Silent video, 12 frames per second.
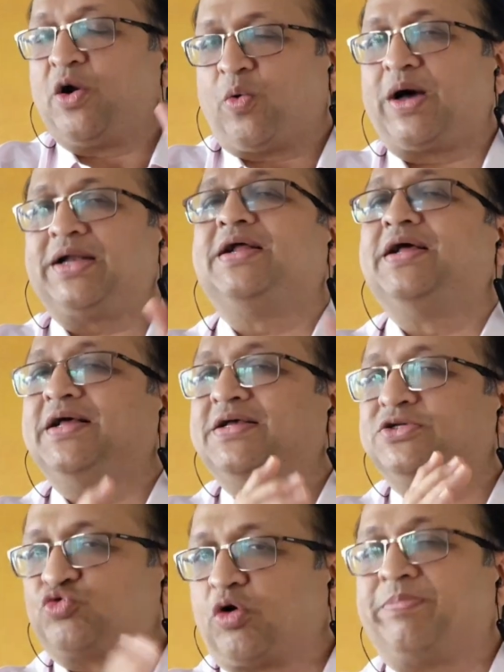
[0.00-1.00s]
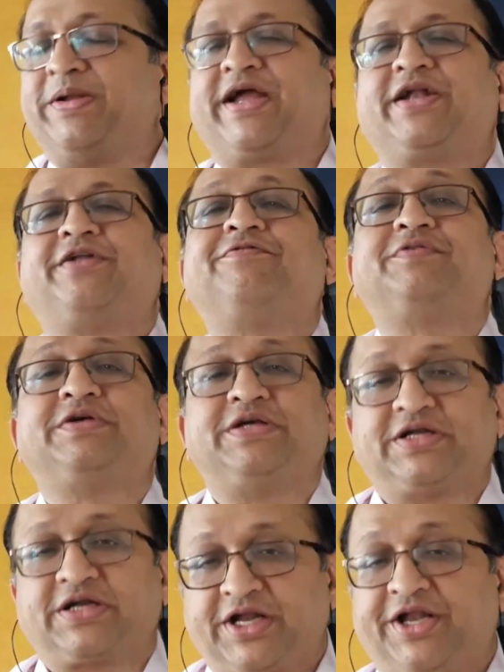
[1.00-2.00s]
One, swab negative,
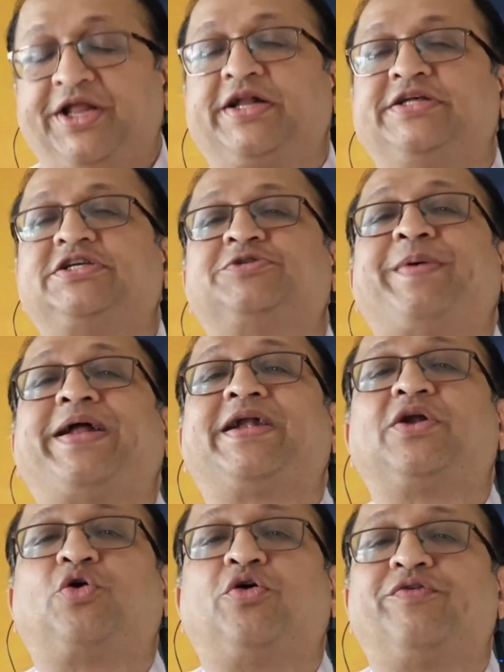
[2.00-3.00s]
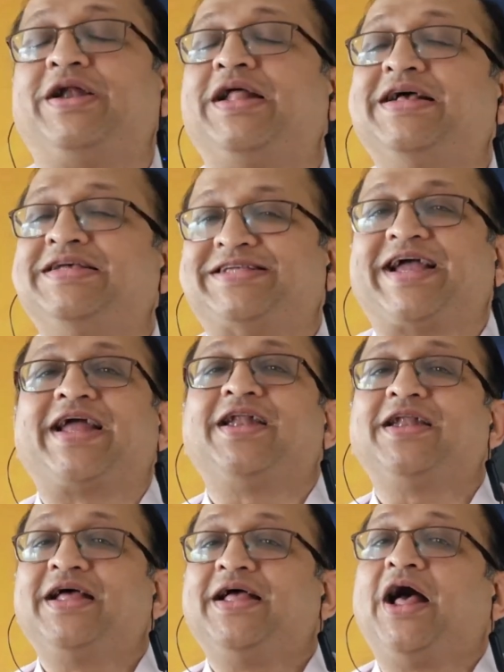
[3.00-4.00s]
clinically suspected COVID.
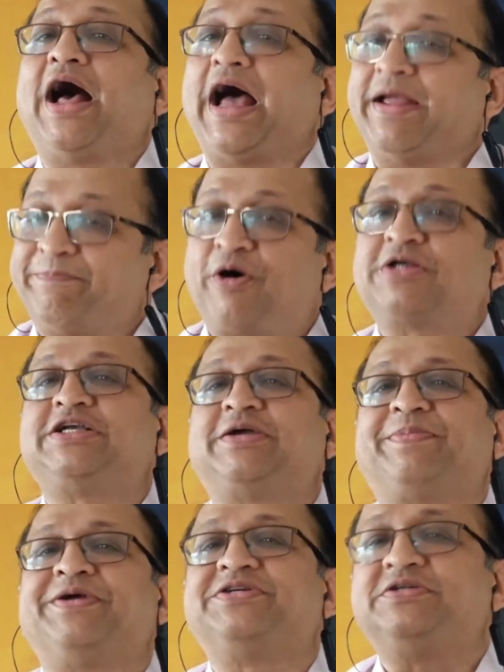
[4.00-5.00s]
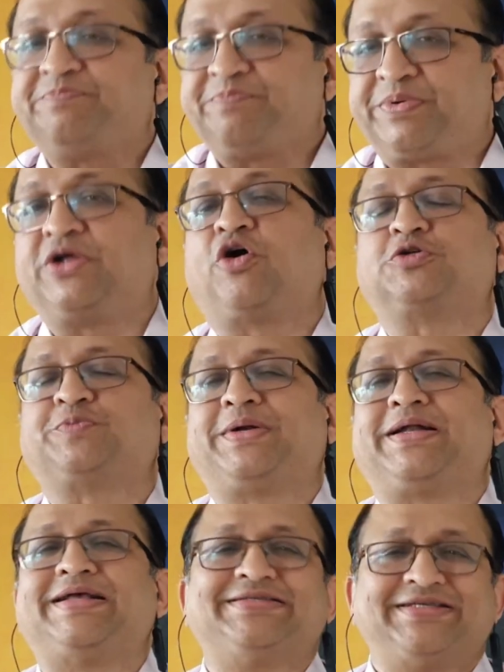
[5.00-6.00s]
Second, hypoxic patient,
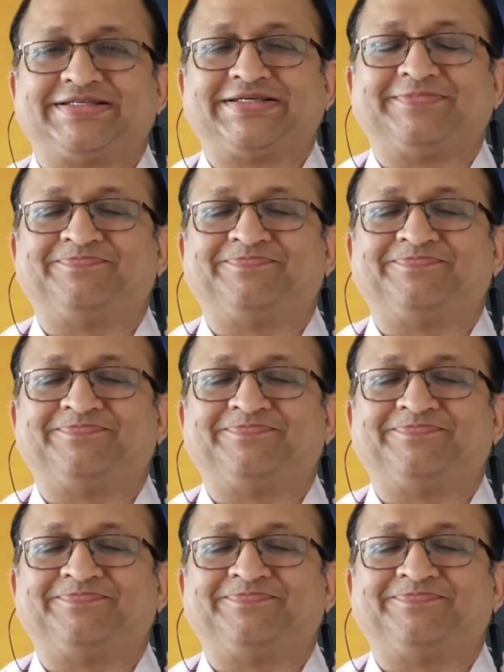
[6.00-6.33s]
pre-hospitalization.